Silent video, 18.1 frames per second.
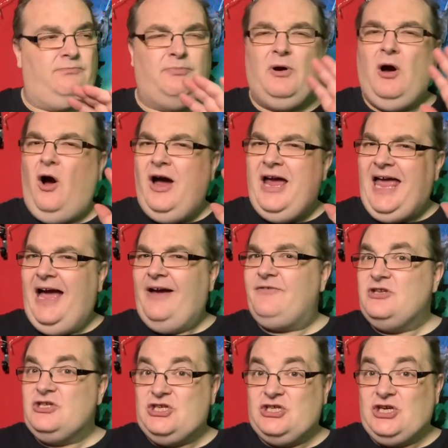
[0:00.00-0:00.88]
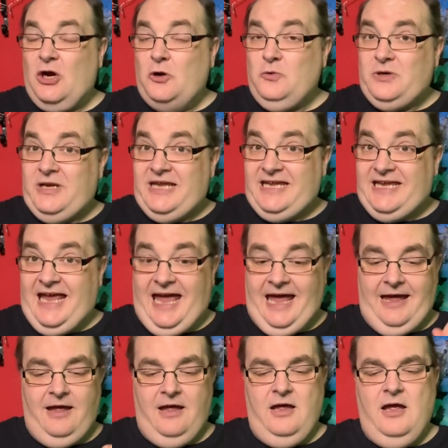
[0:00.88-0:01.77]
but I haven't shown it
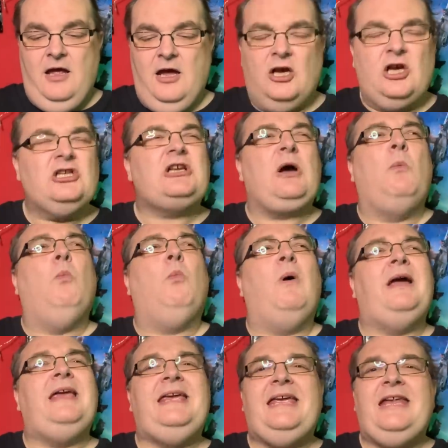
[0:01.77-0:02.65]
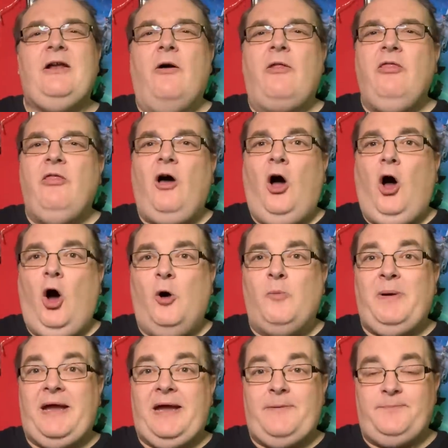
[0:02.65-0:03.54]
yet because I'm waiting on The
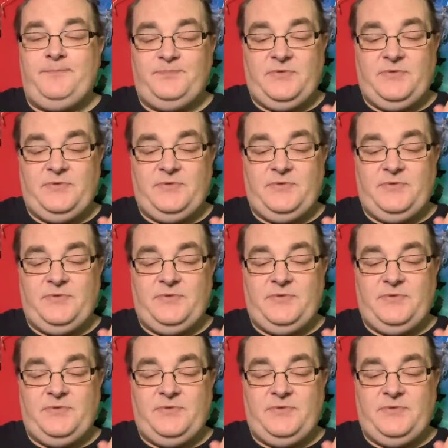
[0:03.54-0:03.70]
Hobbit,